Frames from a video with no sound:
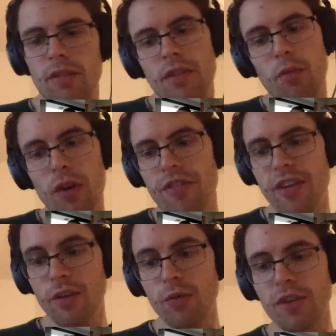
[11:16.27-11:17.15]
one
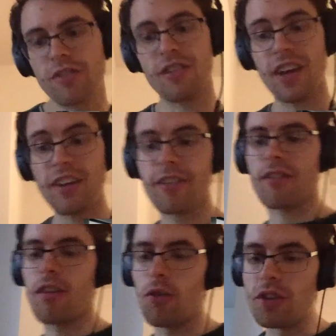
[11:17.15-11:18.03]
thing which changes
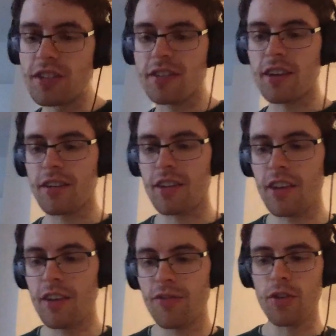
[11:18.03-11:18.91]
though is that
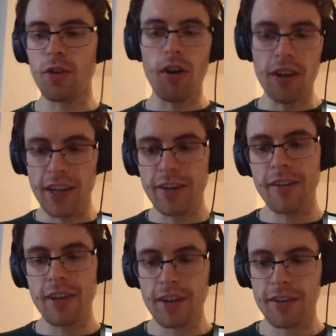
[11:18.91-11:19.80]
if you call
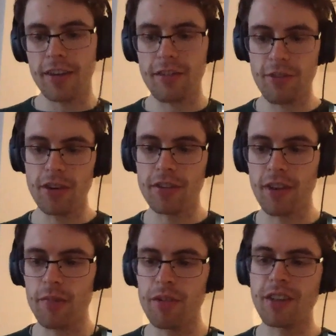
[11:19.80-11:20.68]
entity access, for
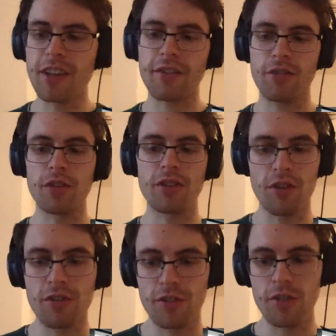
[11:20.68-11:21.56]
example, it actually
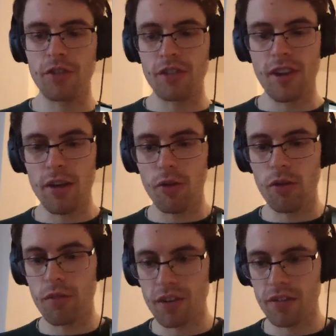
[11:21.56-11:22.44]
returns you an error
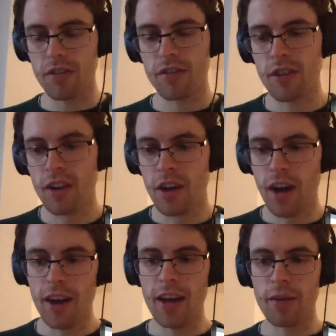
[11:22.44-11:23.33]
message.
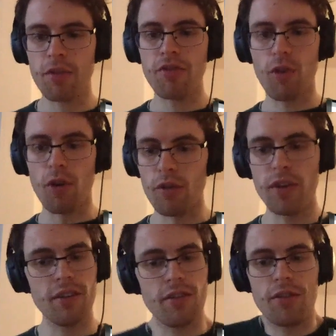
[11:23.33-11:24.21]
Unlike before,
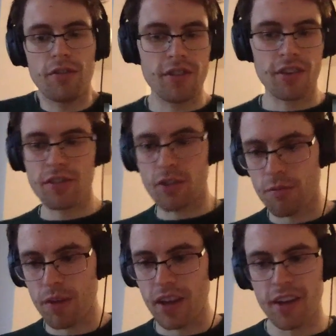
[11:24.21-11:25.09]
where we just got
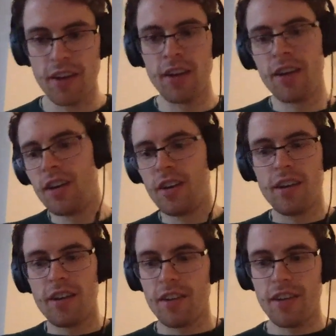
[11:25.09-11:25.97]
back
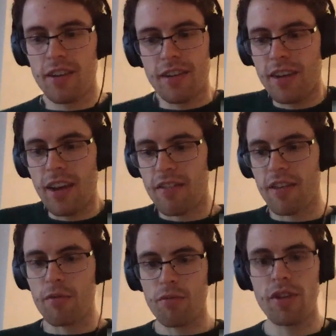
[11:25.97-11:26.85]

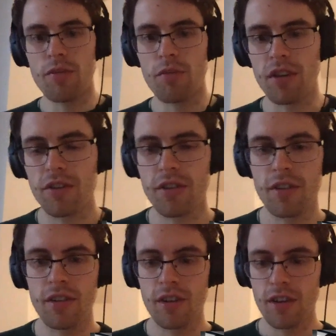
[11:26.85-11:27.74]
nothing pretty much.
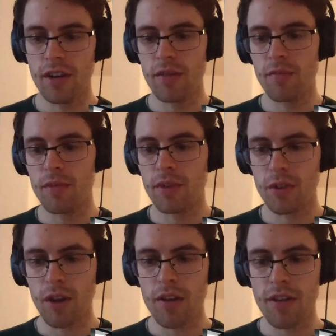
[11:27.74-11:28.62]
So
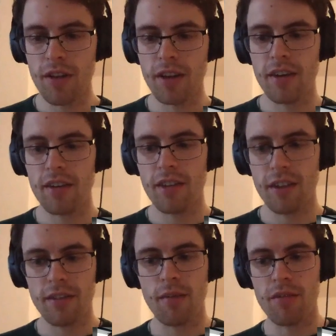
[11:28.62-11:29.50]
I think that's
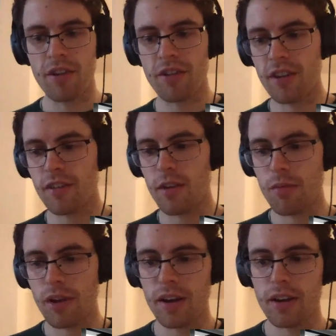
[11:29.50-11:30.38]
something JSON
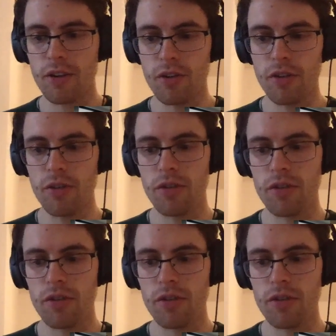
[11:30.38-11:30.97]
API could use.